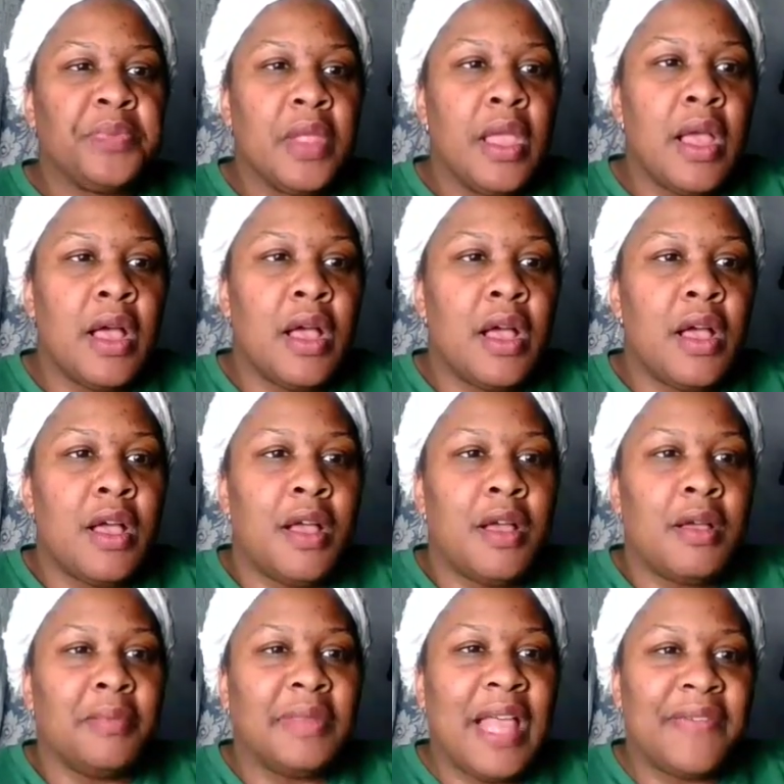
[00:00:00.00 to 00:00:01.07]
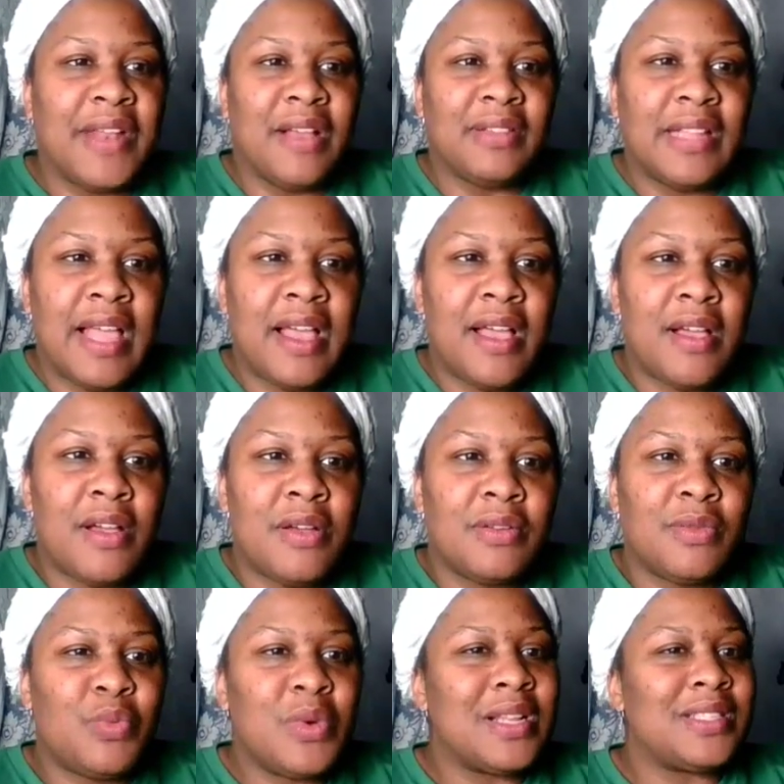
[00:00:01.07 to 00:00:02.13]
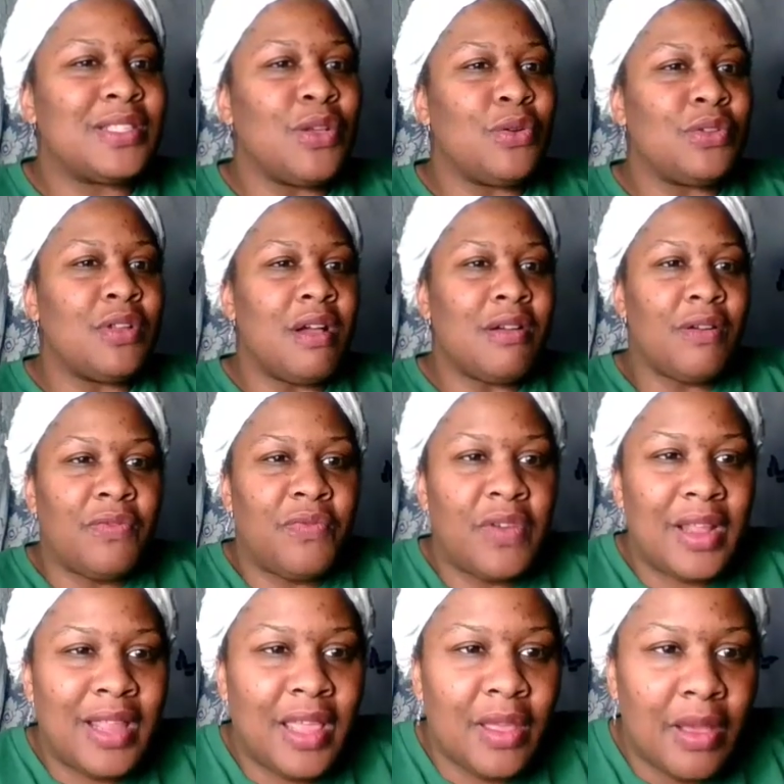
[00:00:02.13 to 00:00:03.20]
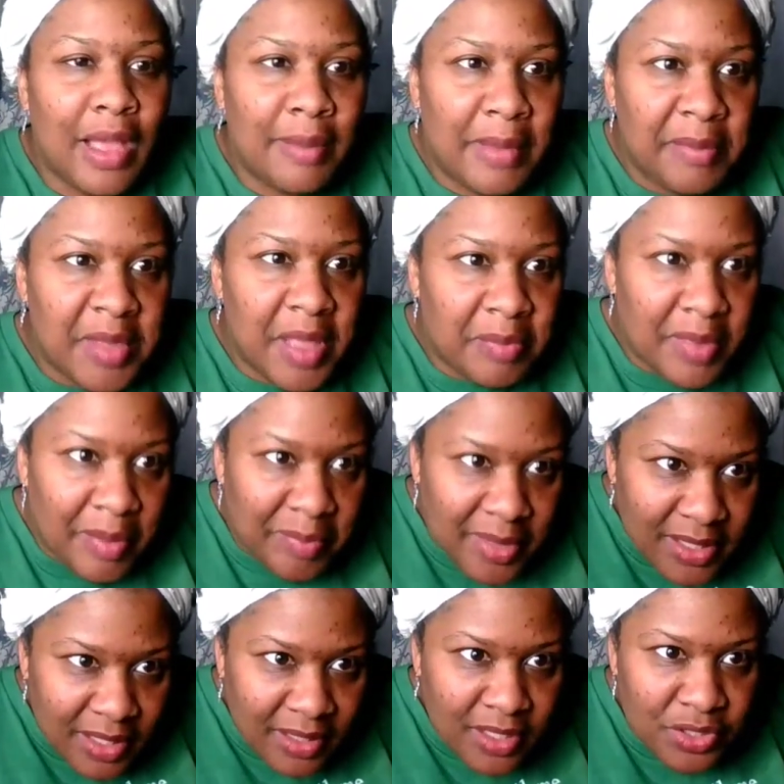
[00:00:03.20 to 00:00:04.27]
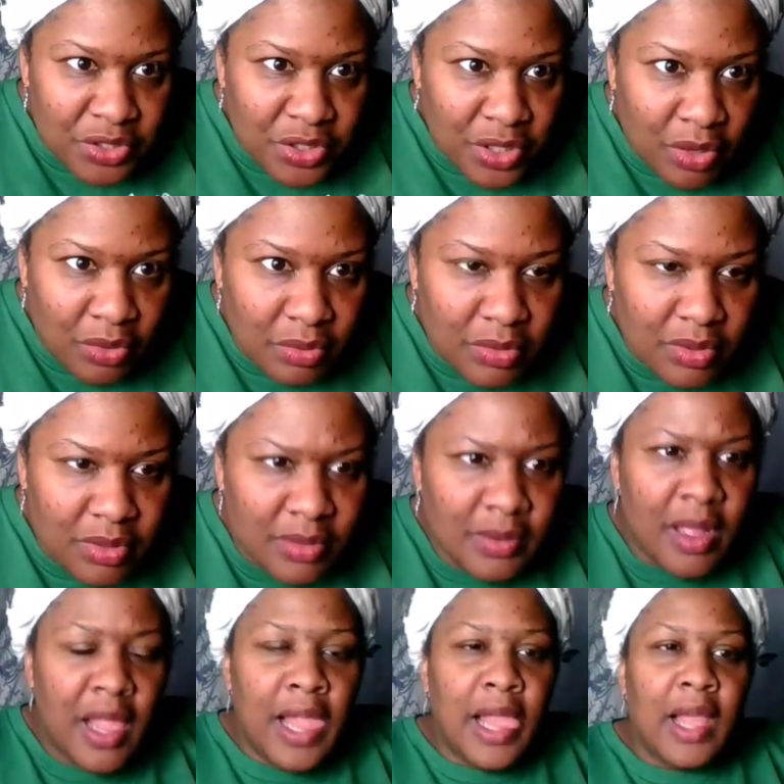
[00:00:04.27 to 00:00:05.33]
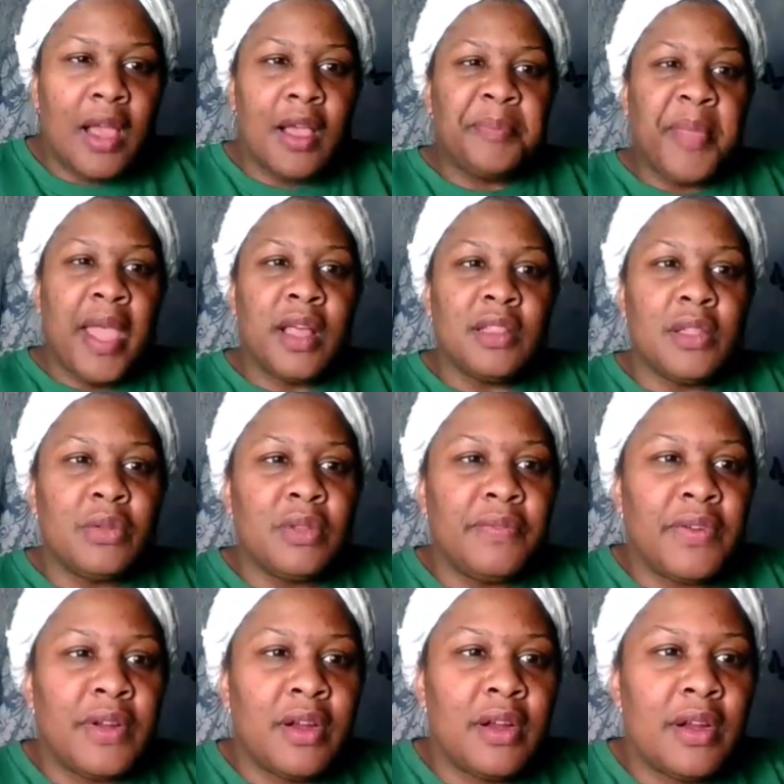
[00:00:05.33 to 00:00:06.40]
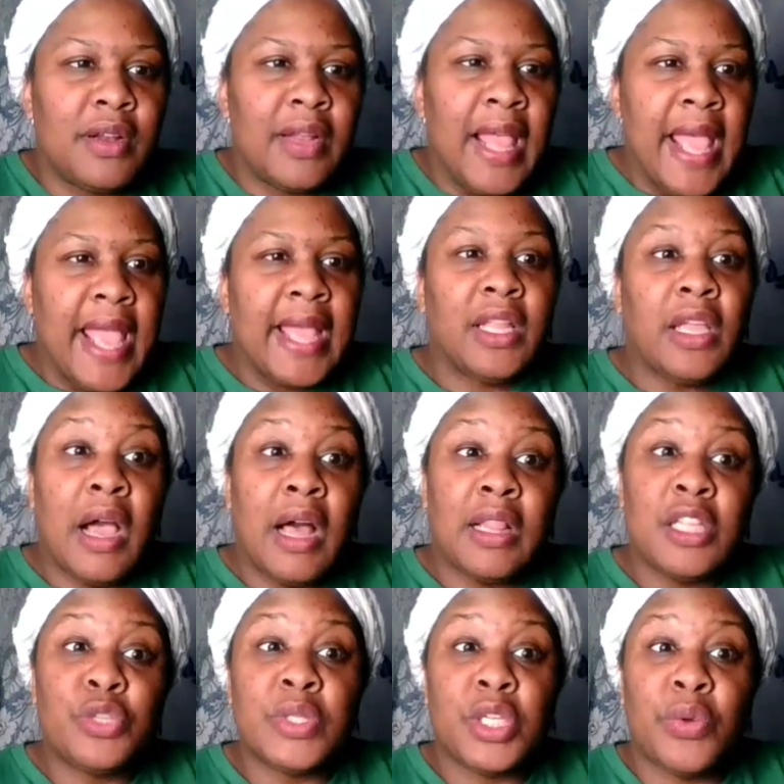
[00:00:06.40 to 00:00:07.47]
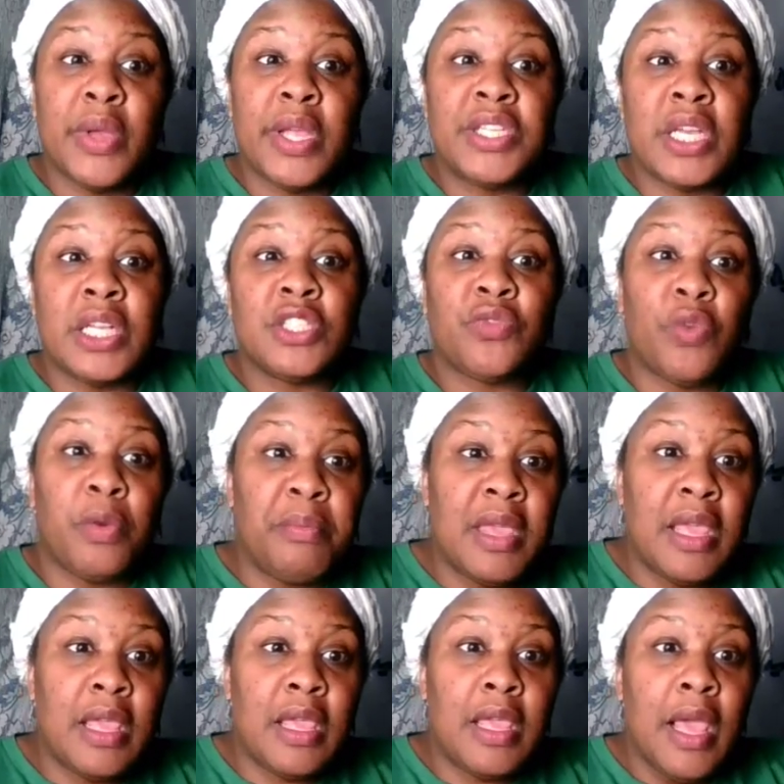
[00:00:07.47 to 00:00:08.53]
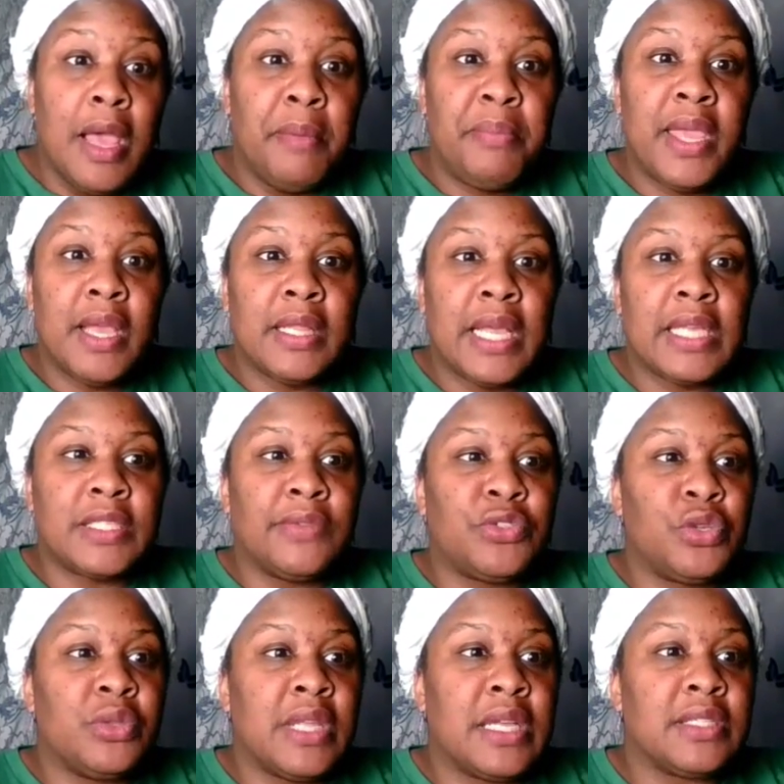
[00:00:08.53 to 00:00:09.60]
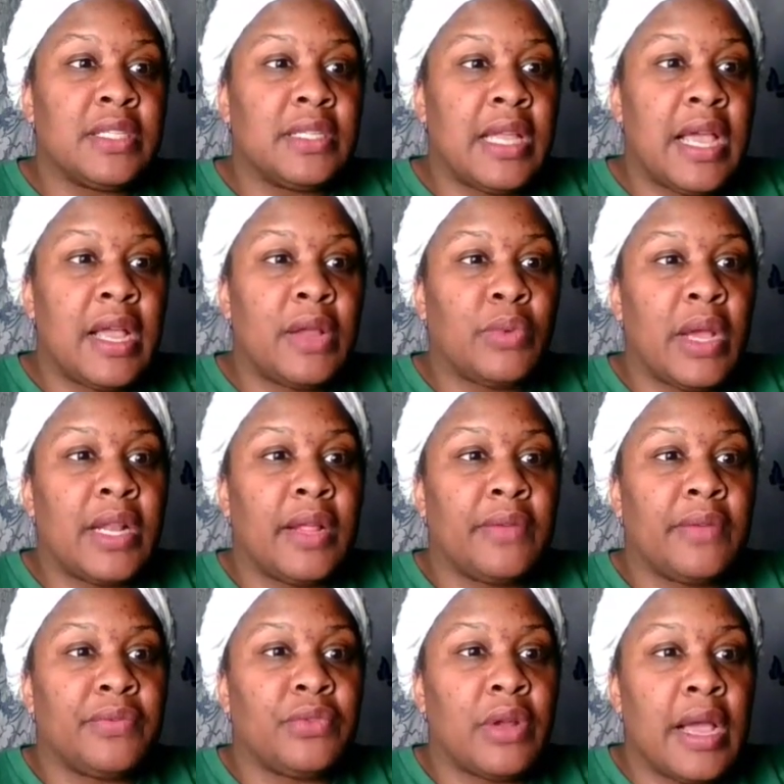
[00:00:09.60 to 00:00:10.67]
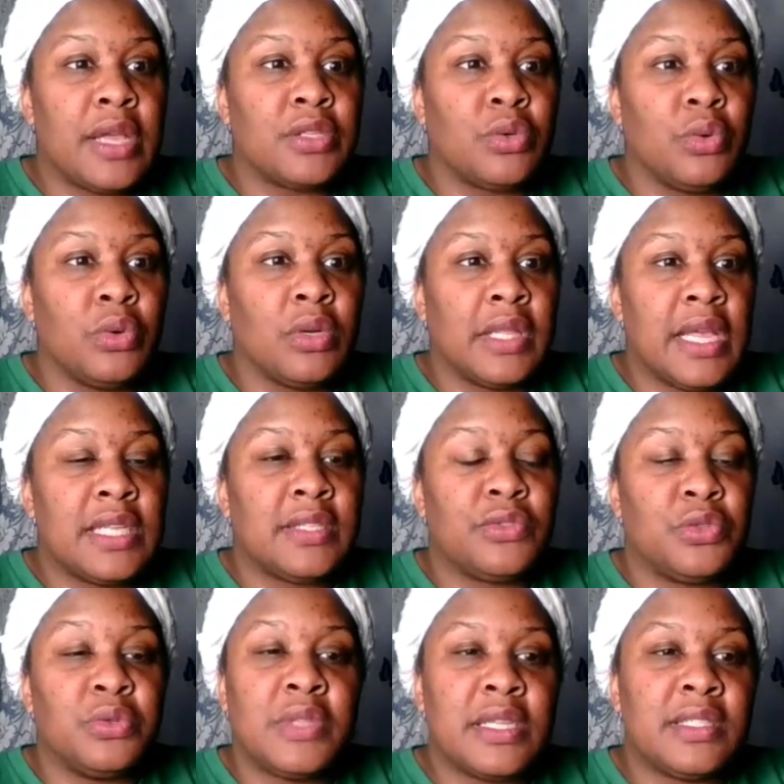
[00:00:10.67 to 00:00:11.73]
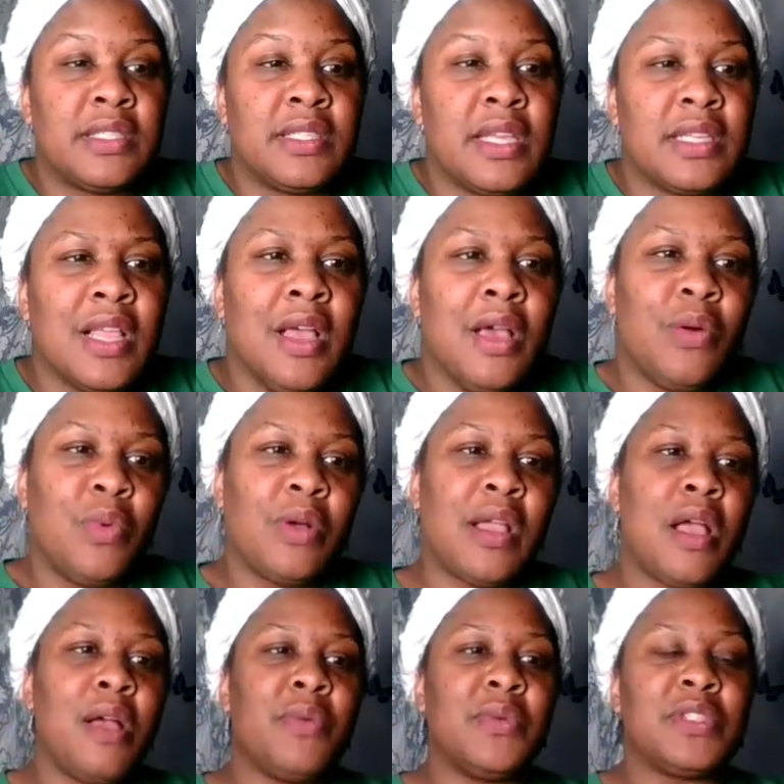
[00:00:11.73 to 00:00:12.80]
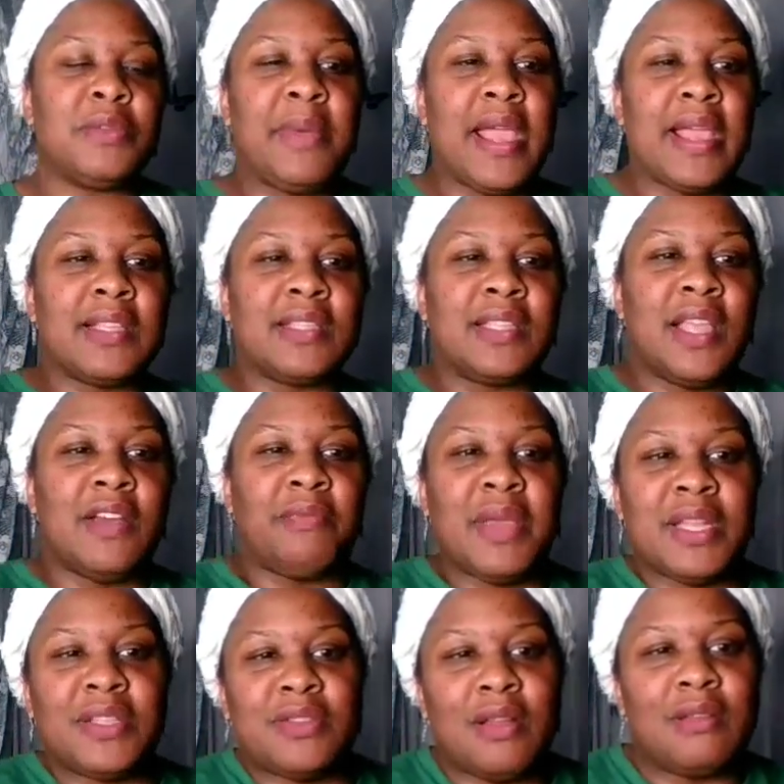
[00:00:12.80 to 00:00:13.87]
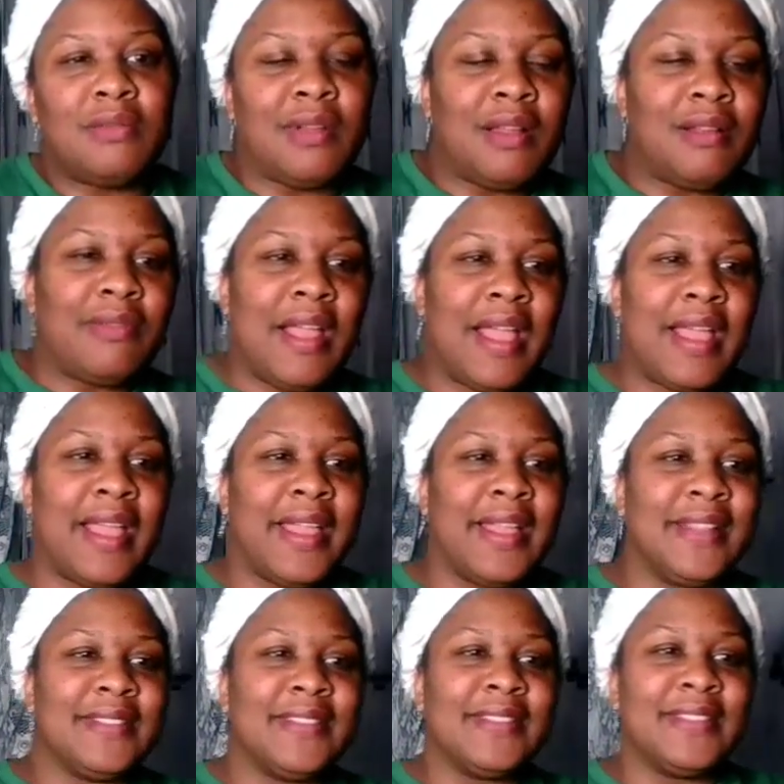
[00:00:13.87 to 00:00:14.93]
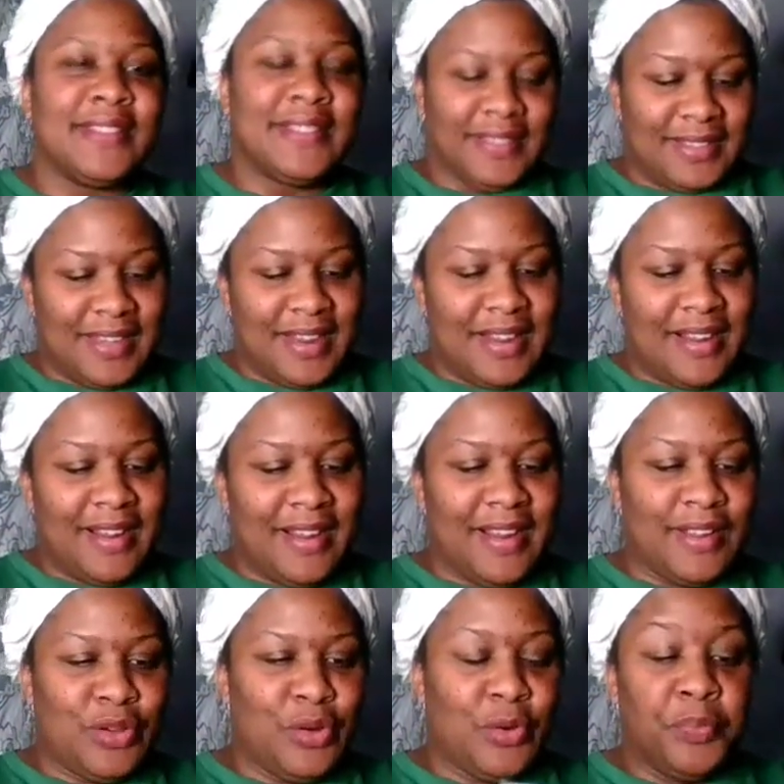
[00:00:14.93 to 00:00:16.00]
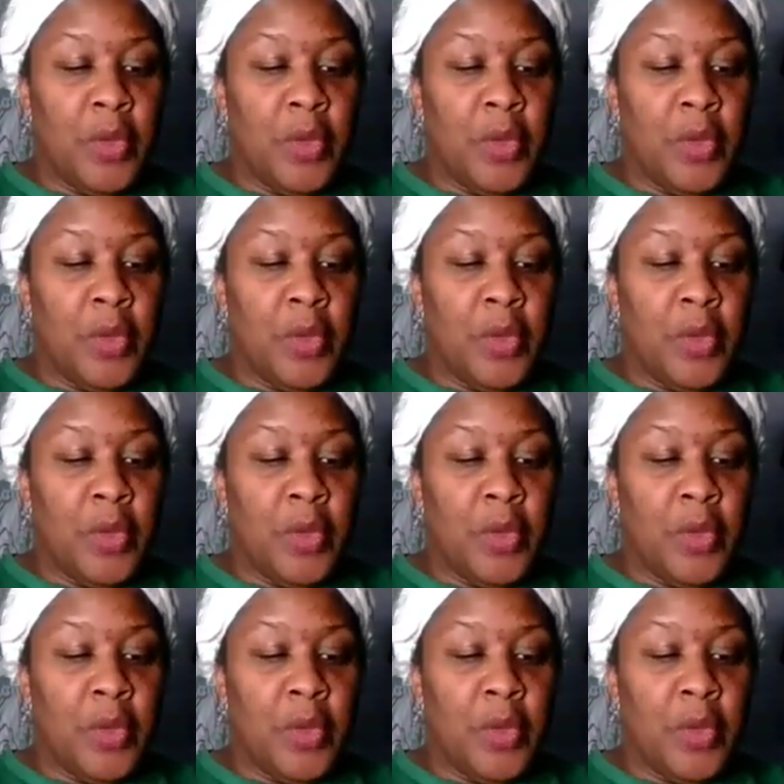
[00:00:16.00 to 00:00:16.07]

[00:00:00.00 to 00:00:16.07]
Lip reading: Laughing out loud. What is so doggone funny? I'm missing these jokes. Hello, Laverne. And college was a great challenge for me, being class of 2009, right after high school, class of 2006. Well, go on with your bad self, Metro. All right. All right, cool.